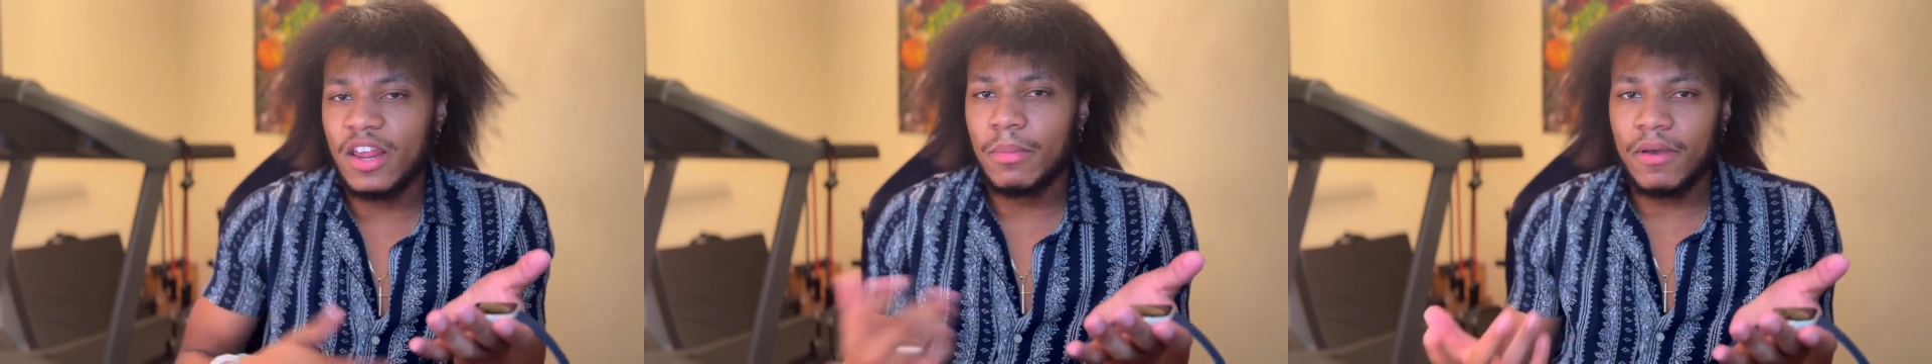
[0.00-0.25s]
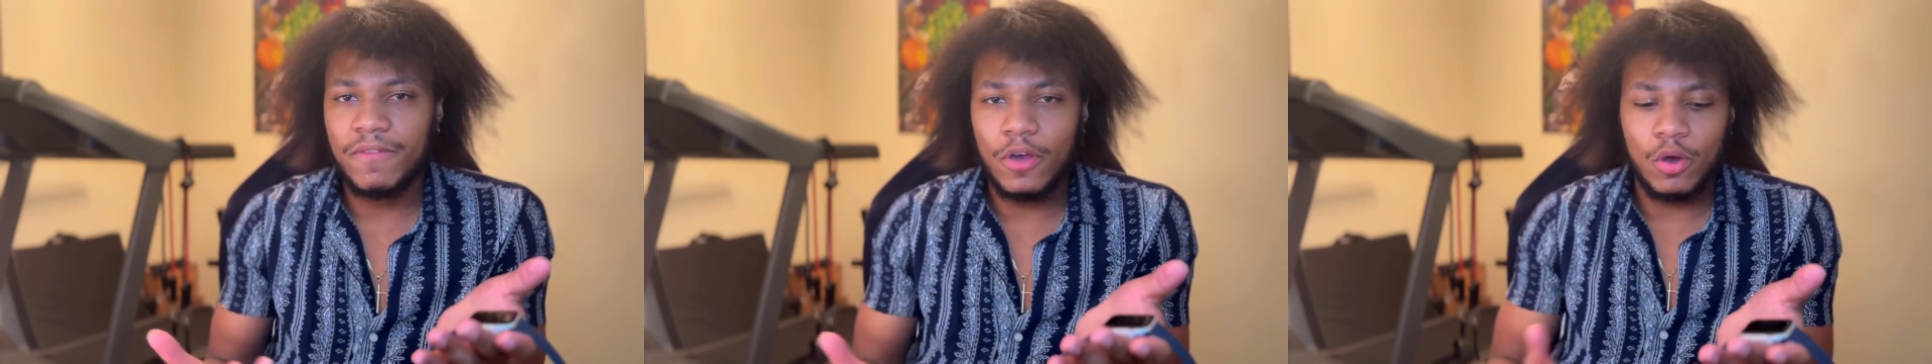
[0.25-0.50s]
on
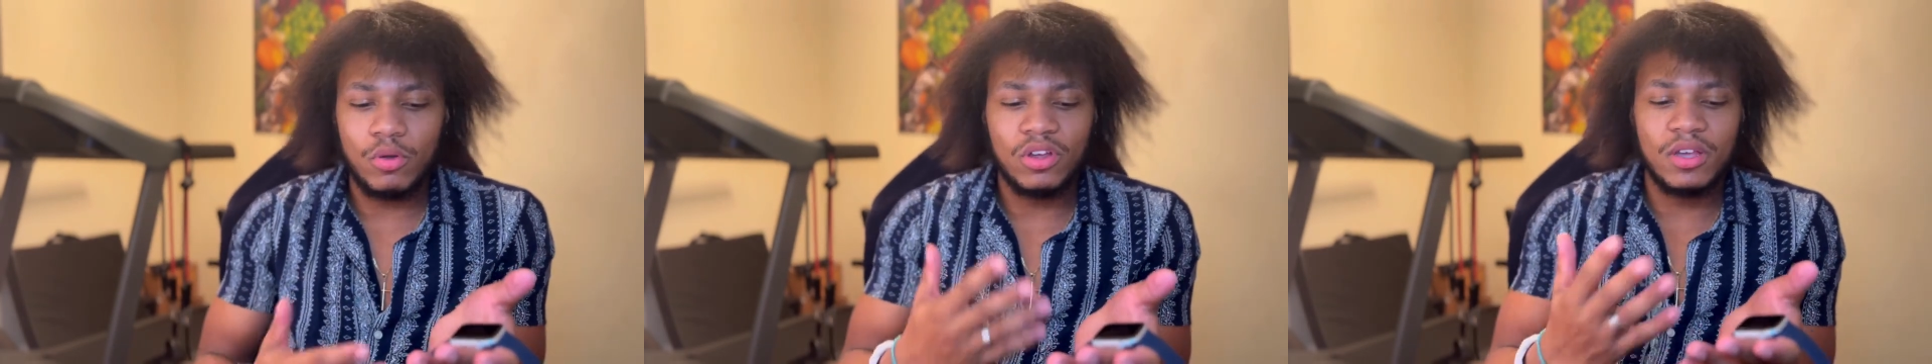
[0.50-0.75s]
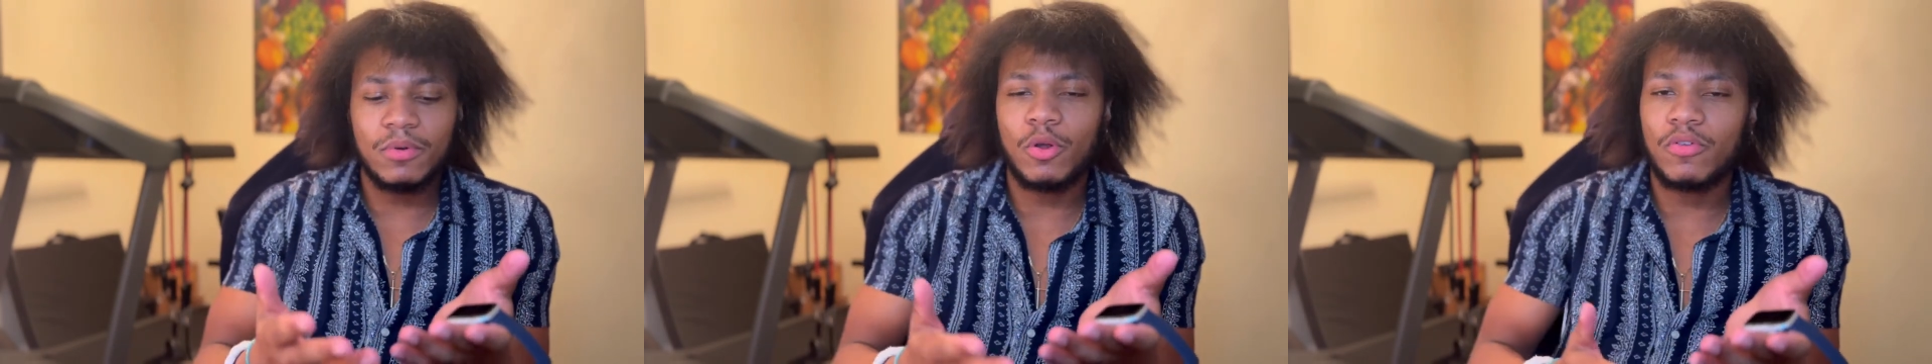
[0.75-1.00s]
my phone,
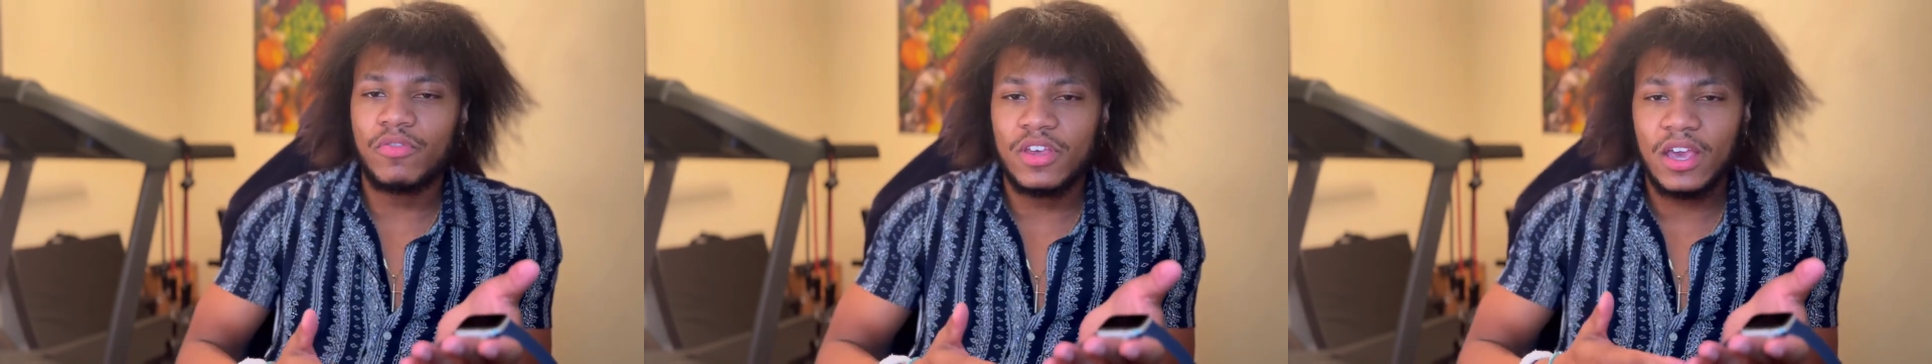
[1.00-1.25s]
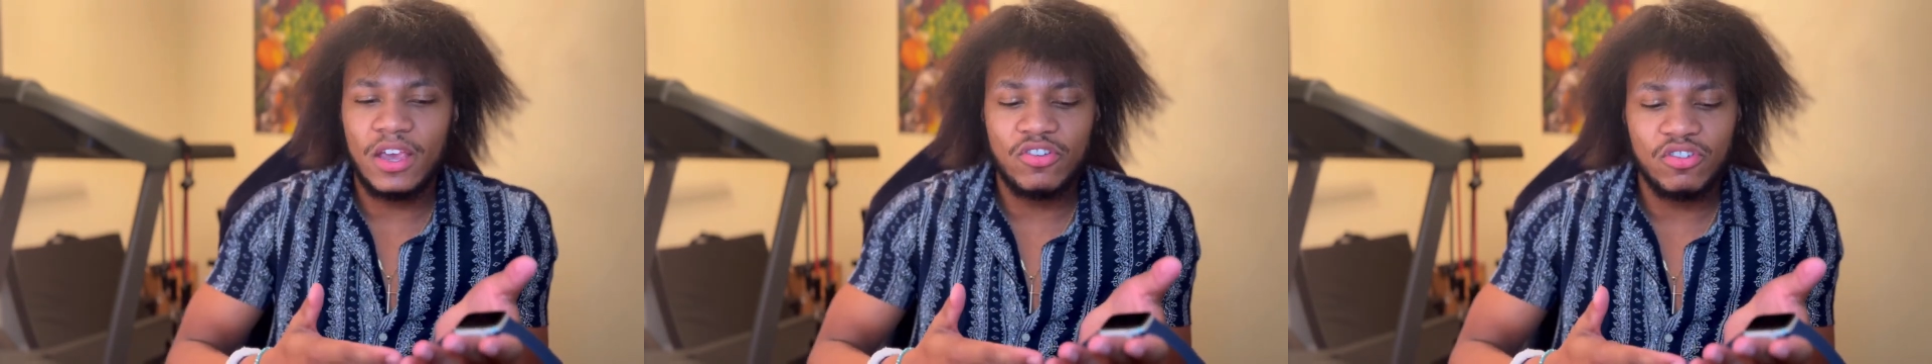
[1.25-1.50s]
look up
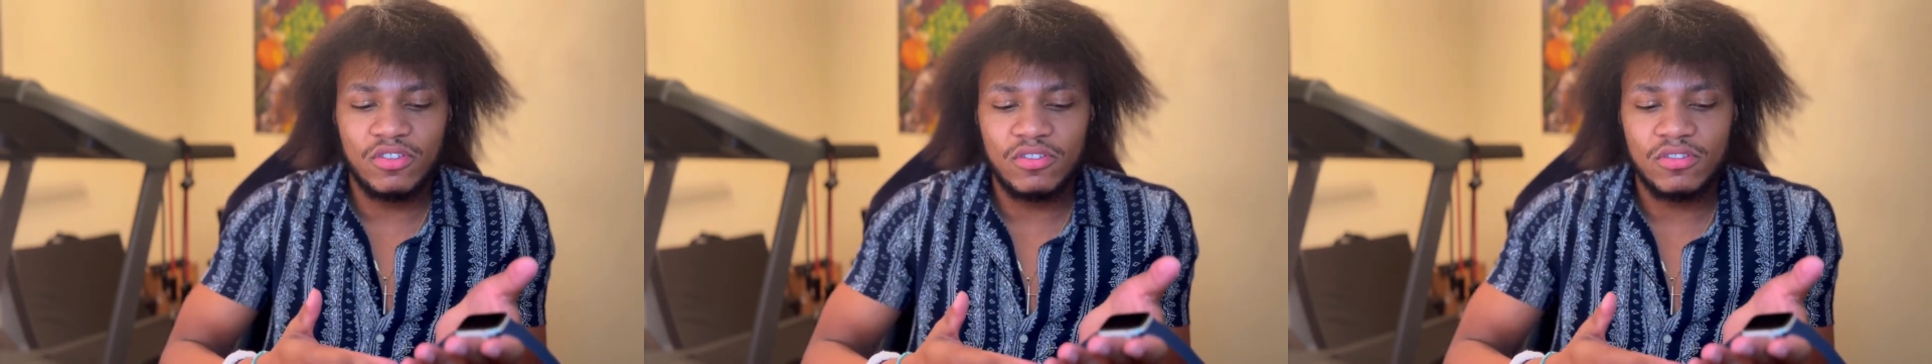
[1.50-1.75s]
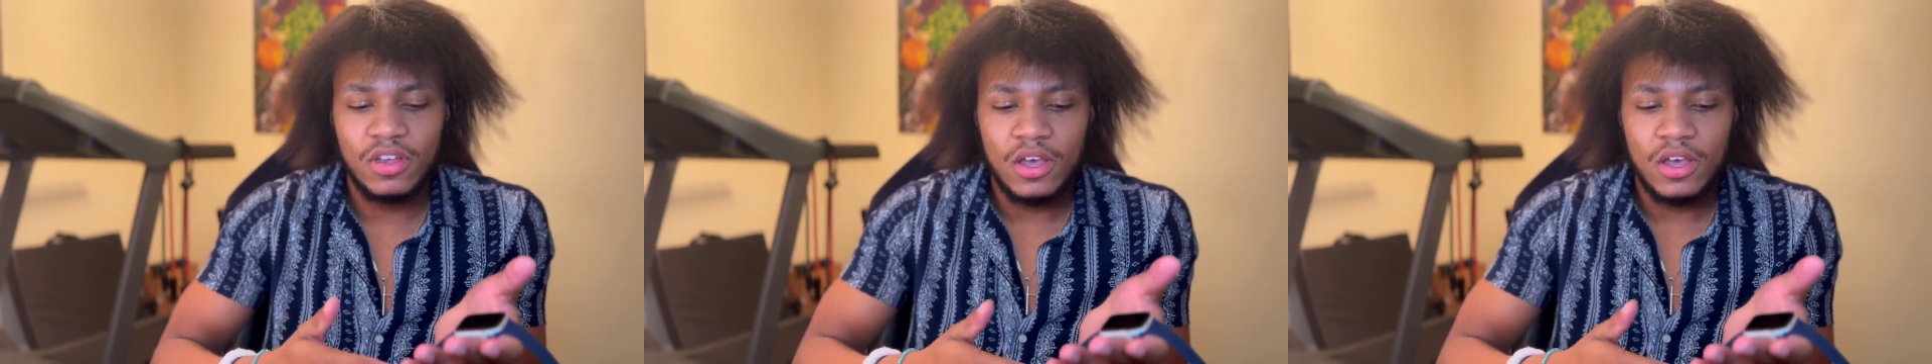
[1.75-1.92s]
notifications